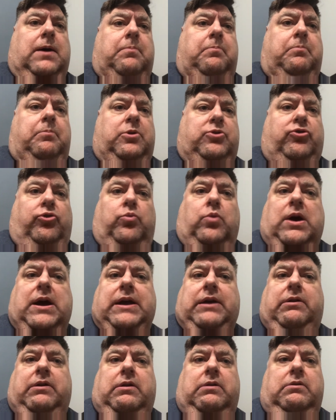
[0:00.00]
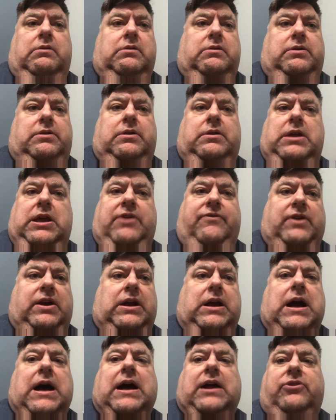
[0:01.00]
Which is why even
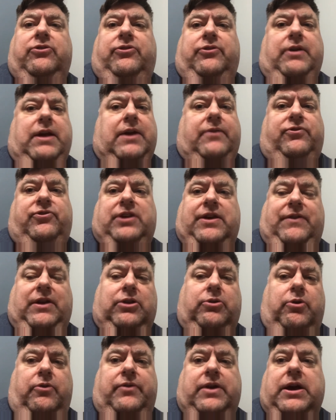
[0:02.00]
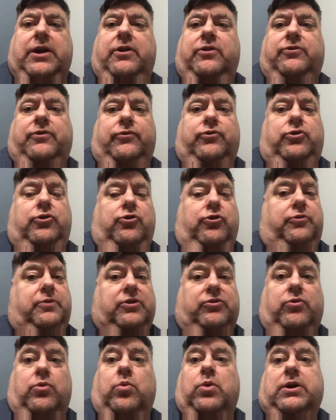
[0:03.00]
gods have saving throw values of 2s,
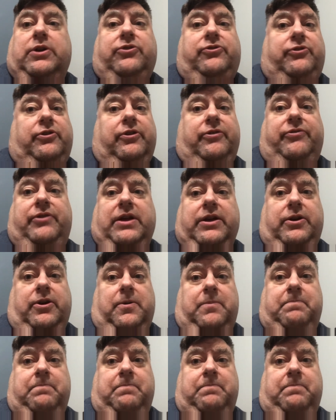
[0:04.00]
because a 1 is still a failure.